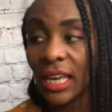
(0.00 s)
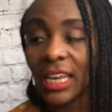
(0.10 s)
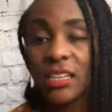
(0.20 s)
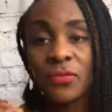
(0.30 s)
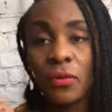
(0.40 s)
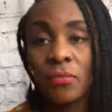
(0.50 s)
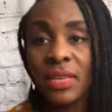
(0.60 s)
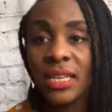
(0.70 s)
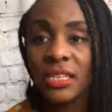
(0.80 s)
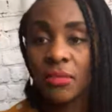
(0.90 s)
it is for
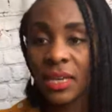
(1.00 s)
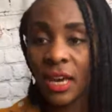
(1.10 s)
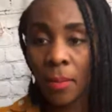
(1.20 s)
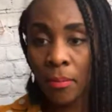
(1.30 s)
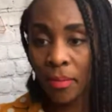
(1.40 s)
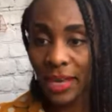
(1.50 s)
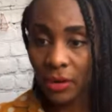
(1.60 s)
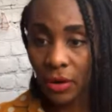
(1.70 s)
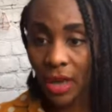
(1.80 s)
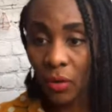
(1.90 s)
me to become
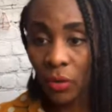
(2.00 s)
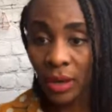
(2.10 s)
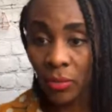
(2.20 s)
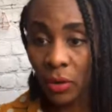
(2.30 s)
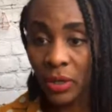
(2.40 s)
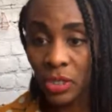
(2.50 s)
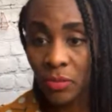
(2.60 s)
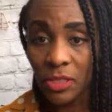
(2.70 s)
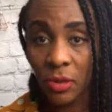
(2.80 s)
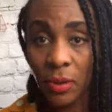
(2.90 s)
better at what I'm going
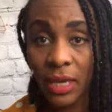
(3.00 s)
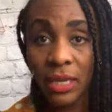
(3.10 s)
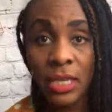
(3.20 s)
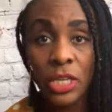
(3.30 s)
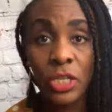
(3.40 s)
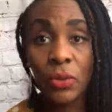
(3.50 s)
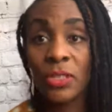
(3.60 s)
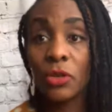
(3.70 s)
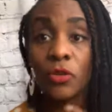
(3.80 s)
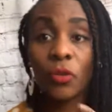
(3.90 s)
to be doing. So
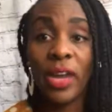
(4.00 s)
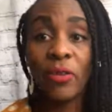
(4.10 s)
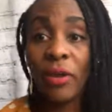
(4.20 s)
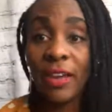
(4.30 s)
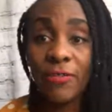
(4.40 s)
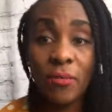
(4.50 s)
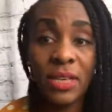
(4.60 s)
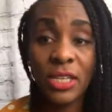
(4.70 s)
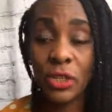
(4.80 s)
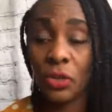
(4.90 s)
it's a great way for
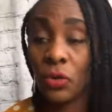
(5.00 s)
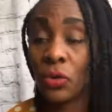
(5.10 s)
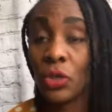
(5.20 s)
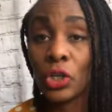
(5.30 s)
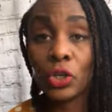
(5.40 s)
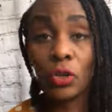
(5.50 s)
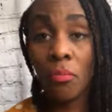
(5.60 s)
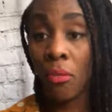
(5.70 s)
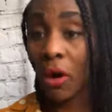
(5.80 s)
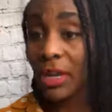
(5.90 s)
me to
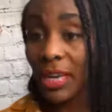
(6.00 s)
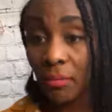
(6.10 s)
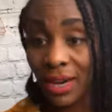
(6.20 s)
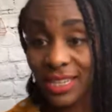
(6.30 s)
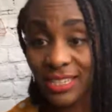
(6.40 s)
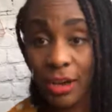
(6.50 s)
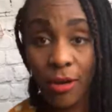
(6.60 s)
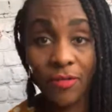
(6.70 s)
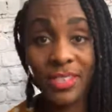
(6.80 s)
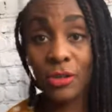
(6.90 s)
market
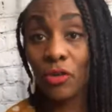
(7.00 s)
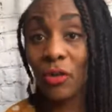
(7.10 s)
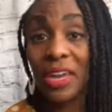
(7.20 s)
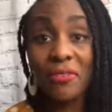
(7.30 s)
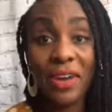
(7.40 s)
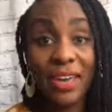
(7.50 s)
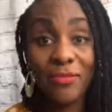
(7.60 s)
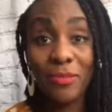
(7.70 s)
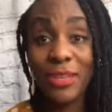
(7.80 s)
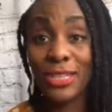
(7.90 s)
myself. It's a great
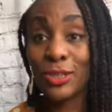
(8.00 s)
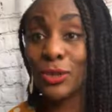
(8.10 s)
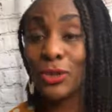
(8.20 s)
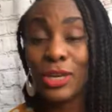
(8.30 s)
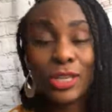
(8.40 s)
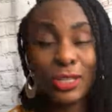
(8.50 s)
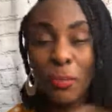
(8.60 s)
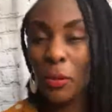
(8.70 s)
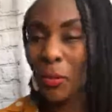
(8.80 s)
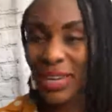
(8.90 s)
way for me to
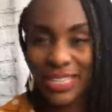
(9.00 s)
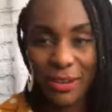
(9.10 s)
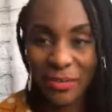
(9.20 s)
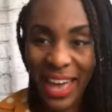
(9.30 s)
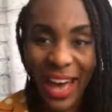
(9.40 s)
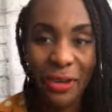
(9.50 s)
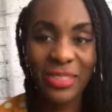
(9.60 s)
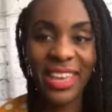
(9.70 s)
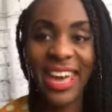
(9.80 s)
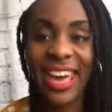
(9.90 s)
put myself
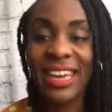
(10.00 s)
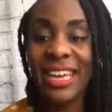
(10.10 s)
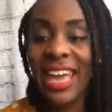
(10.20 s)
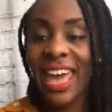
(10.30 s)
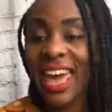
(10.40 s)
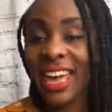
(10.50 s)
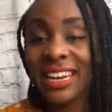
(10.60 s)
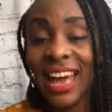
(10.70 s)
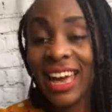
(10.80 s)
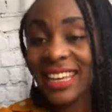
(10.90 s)
out there.
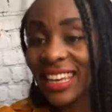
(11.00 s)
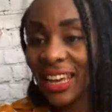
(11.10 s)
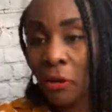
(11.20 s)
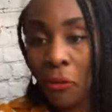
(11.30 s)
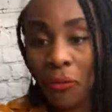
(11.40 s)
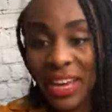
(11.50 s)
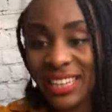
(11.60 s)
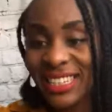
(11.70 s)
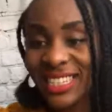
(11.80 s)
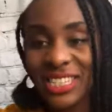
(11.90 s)
And I cannot
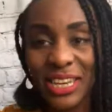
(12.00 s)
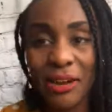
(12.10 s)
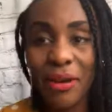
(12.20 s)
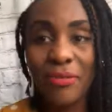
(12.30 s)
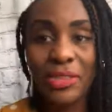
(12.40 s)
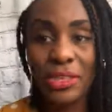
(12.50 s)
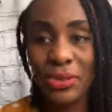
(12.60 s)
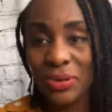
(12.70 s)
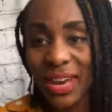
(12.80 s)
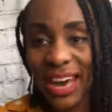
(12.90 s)
wait to share it with
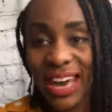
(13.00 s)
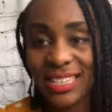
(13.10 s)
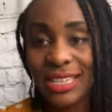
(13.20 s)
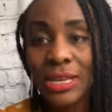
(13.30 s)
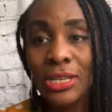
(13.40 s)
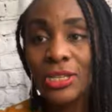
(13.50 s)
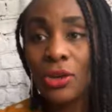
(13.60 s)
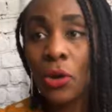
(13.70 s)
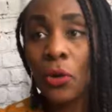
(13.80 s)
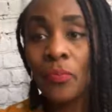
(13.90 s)
you guys.
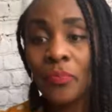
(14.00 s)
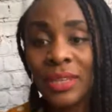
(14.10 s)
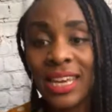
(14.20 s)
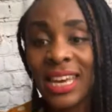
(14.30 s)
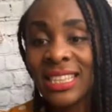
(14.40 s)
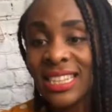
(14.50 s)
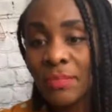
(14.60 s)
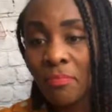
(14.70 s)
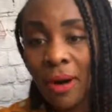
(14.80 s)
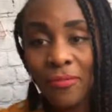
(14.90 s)
So in
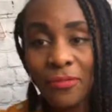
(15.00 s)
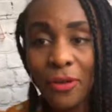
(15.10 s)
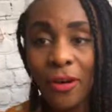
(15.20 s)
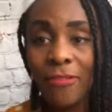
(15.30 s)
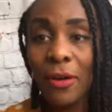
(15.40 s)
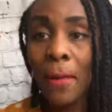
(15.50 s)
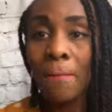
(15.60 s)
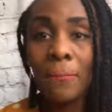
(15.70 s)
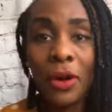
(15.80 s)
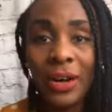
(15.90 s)
this month of
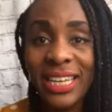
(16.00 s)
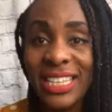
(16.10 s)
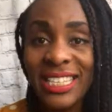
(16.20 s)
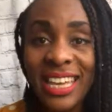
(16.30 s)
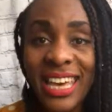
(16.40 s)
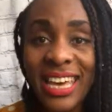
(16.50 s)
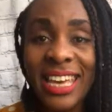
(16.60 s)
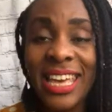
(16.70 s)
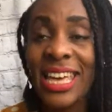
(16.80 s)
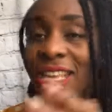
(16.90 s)

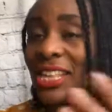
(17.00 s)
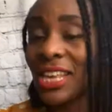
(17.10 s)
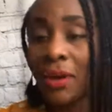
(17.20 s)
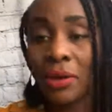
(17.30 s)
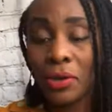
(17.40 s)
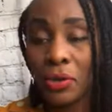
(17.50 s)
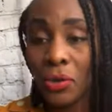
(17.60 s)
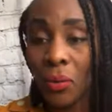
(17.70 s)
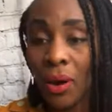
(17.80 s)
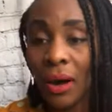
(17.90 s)
marketing, sharing who
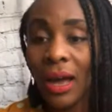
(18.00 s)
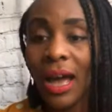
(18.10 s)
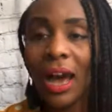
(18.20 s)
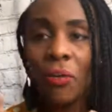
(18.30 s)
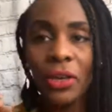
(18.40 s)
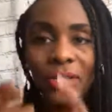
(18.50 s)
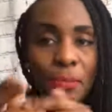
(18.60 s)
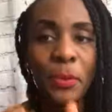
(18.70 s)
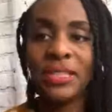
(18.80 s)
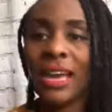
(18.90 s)
you are, I want
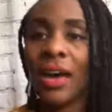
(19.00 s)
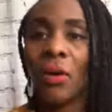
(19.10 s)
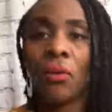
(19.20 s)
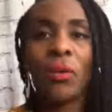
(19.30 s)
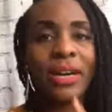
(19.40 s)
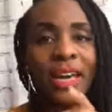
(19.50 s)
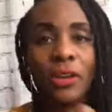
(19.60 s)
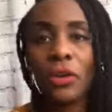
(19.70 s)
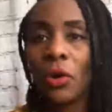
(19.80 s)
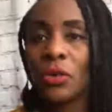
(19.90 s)
you to put down what kind
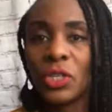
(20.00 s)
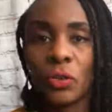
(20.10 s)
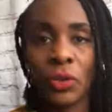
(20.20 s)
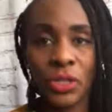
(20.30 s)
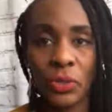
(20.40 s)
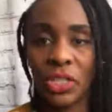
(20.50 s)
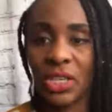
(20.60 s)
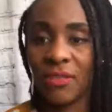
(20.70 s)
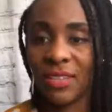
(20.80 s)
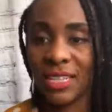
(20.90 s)
of goals you want to
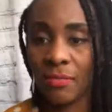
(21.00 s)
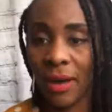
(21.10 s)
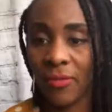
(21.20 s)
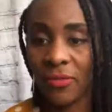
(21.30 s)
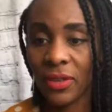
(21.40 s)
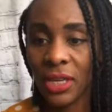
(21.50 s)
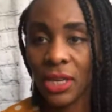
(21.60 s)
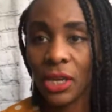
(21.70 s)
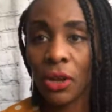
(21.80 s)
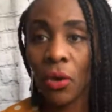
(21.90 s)
achieve this month.
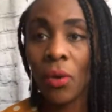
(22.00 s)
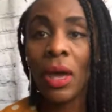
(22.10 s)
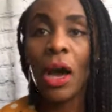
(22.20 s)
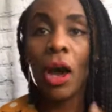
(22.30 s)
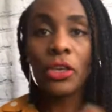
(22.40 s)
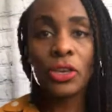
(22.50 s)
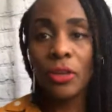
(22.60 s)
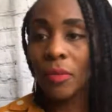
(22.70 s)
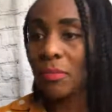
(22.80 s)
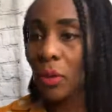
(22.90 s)
Are you
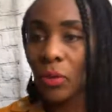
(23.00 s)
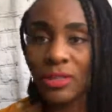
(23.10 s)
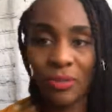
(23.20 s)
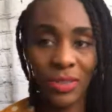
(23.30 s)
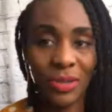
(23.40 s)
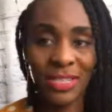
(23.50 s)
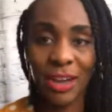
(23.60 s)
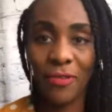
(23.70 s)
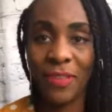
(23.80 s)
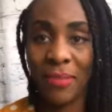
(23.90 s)
going to be bolder with your
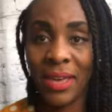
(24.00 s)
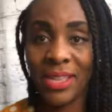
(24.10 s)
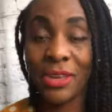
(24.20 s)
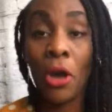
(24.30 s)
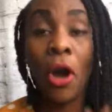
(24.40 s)
self image?